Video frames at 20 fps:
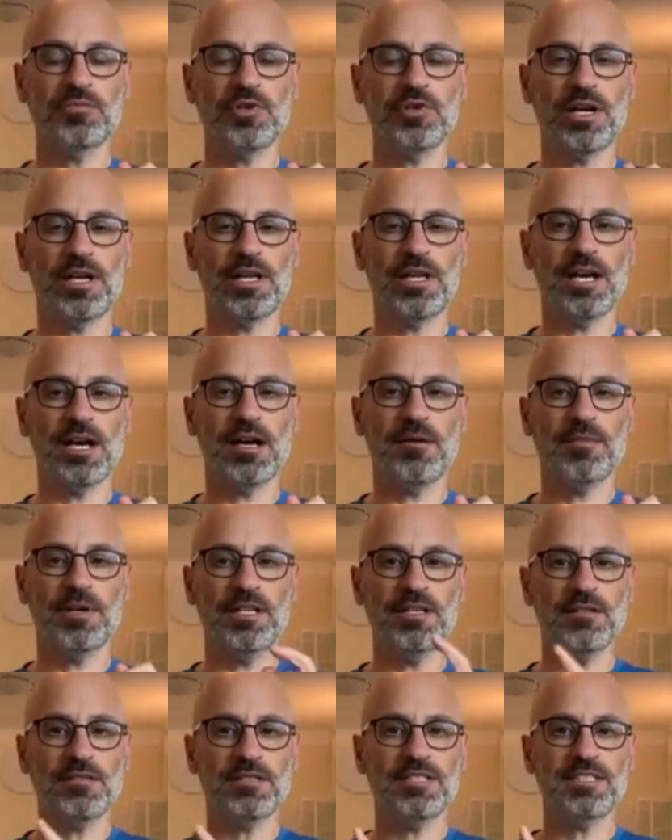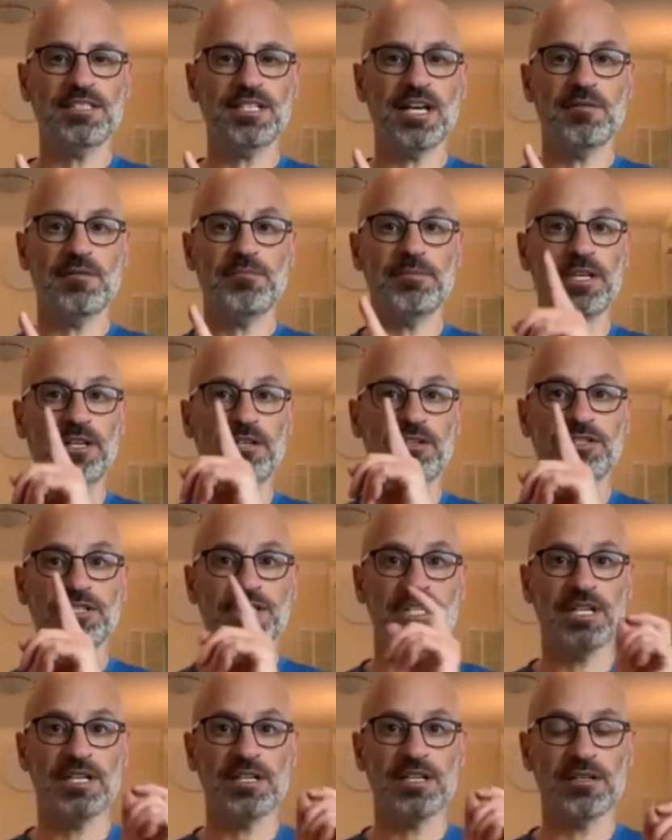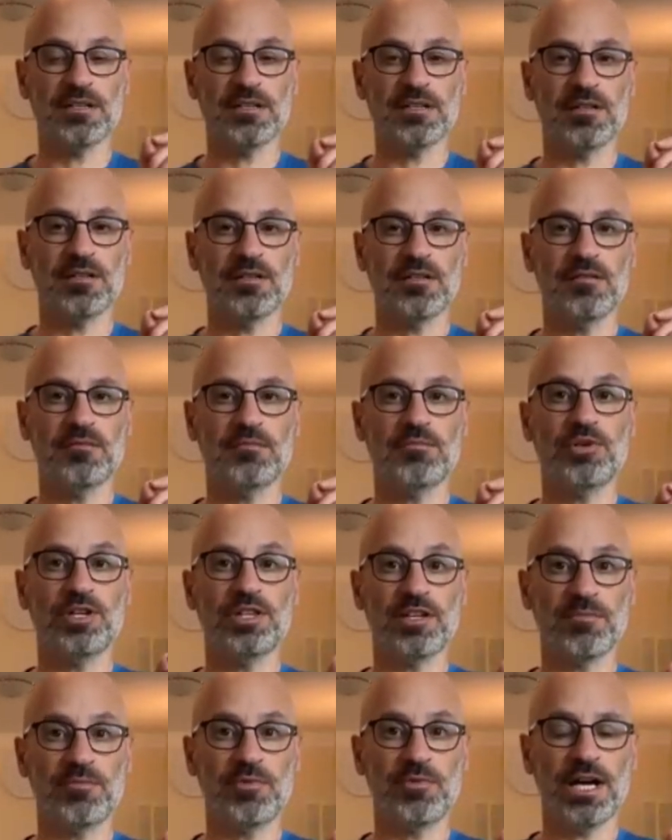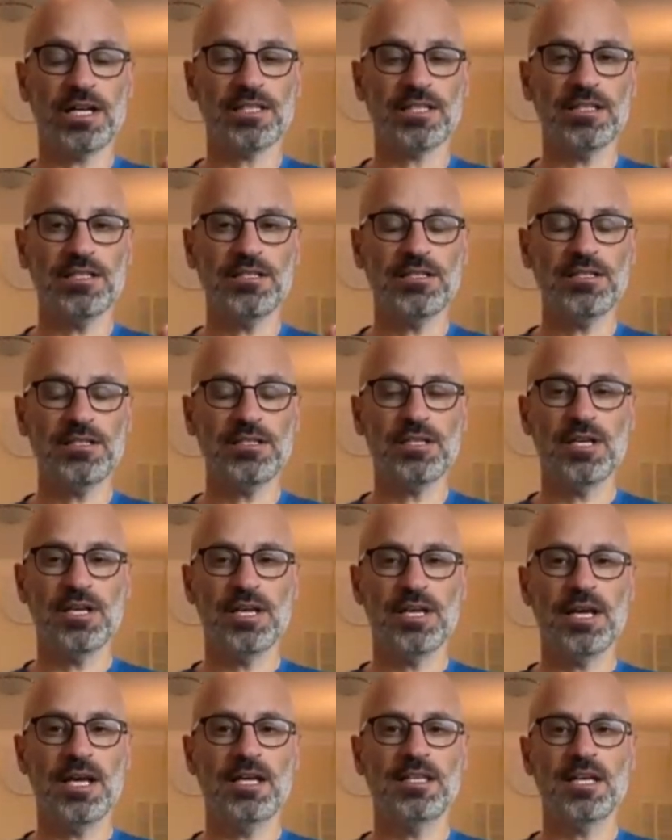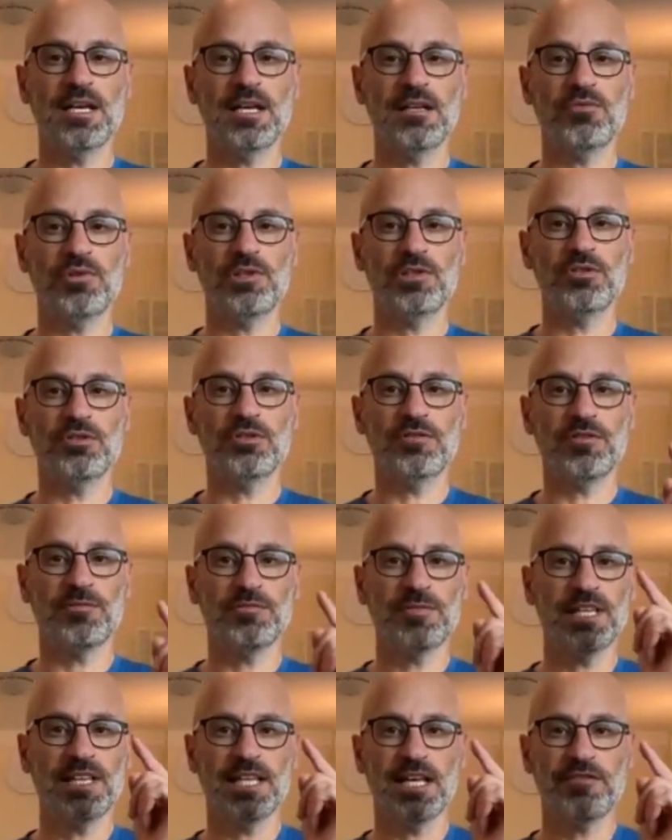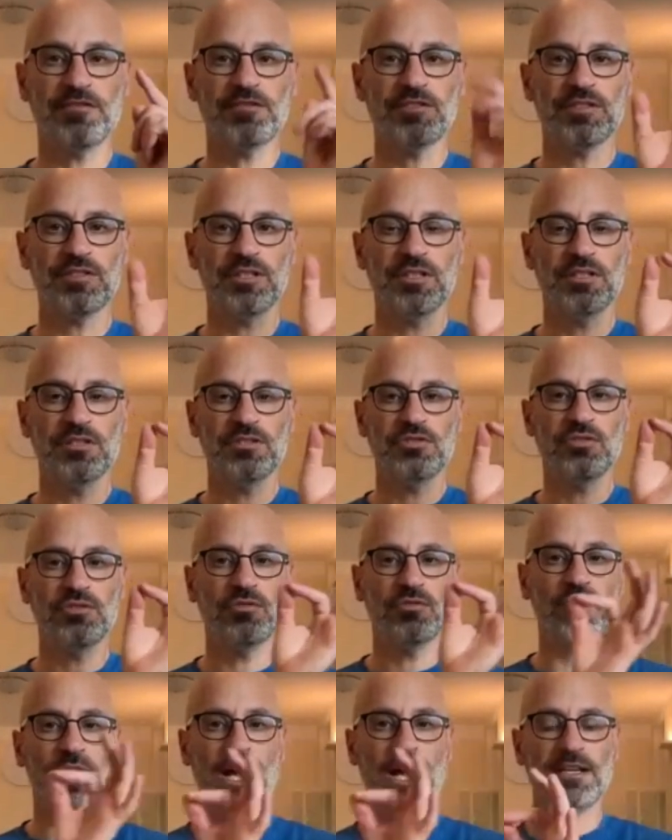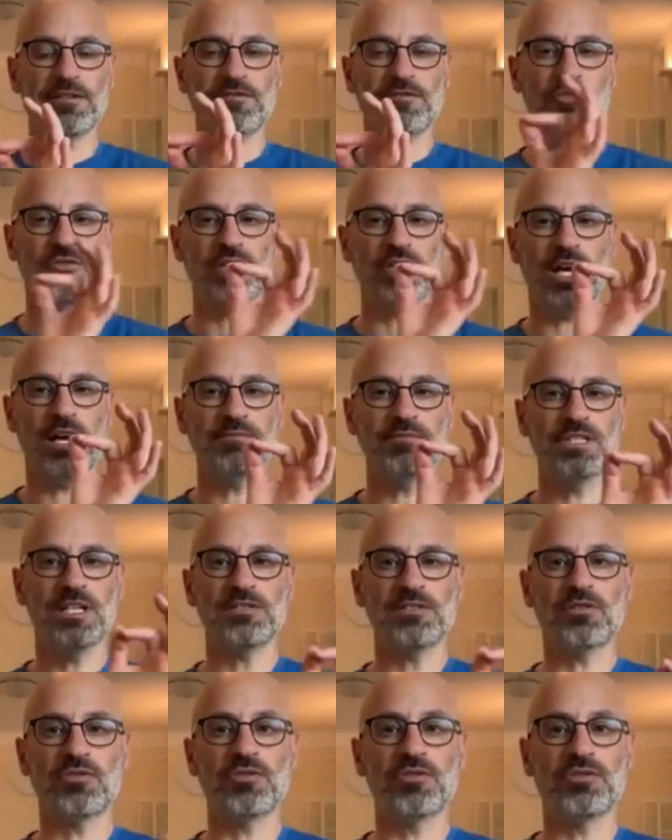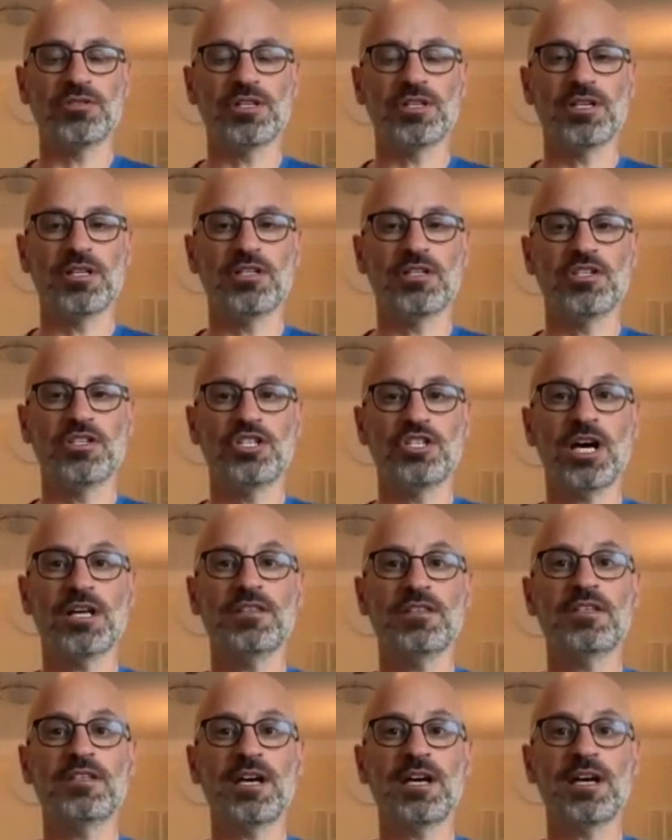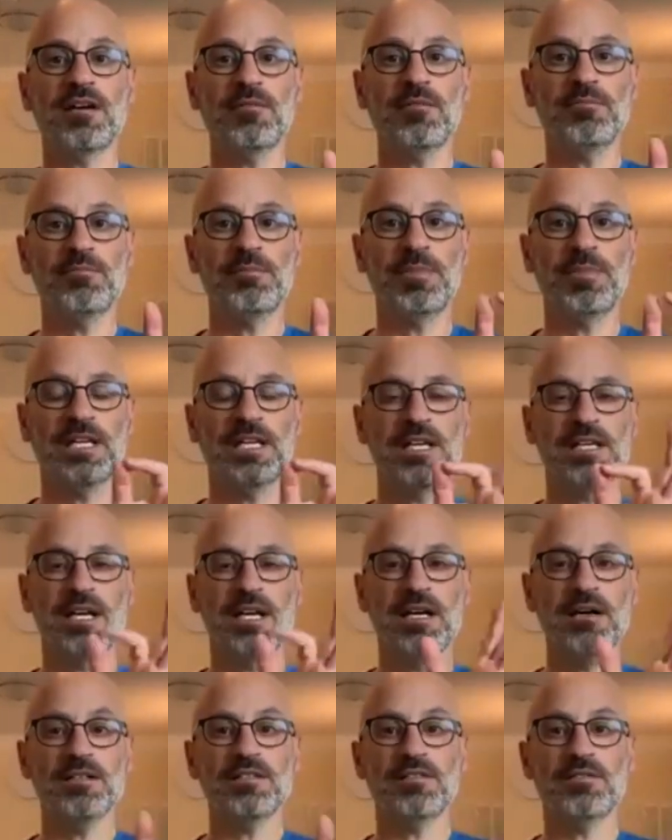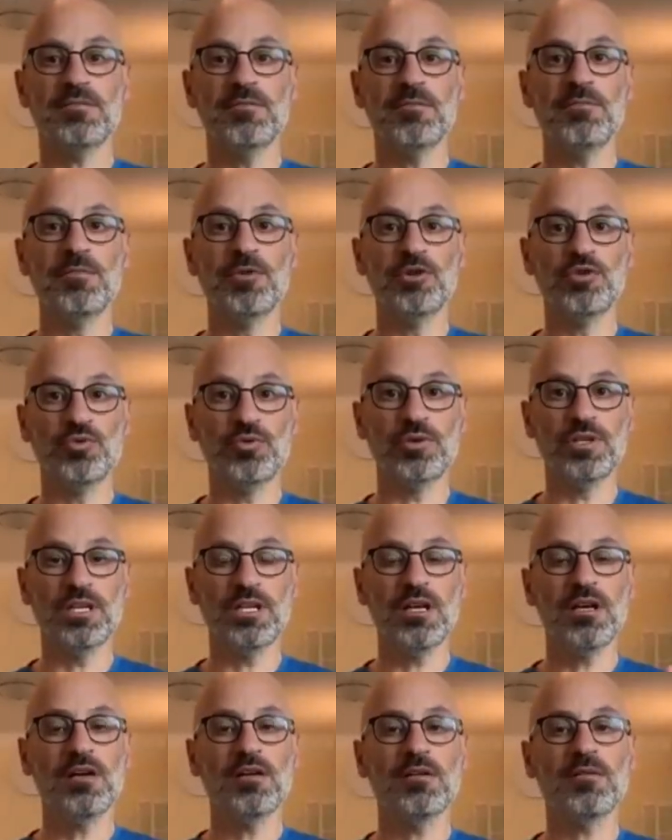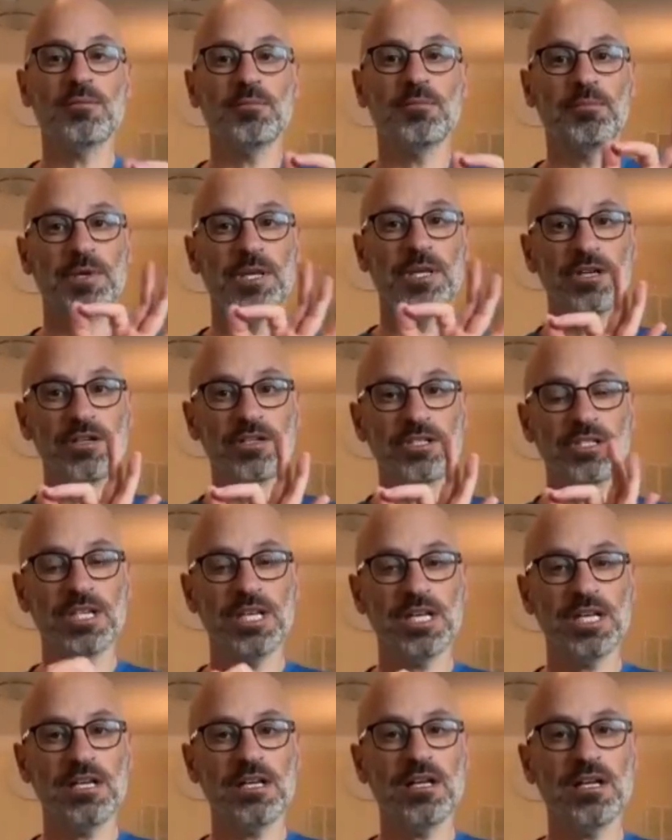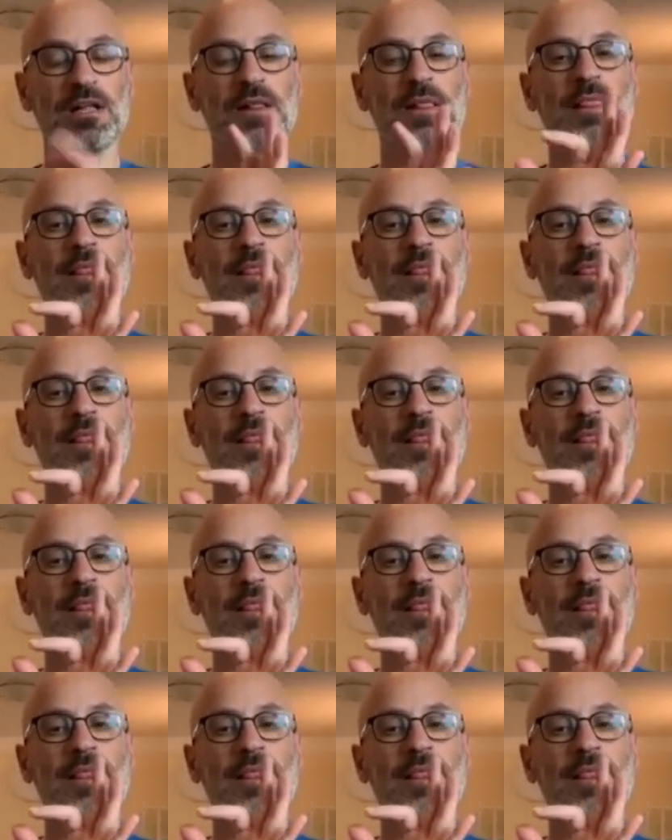Pranayama, sun-piercing breathing practice. And then we'll do it from the left to the right a few times. That's called Chandra Vedana, moon piercing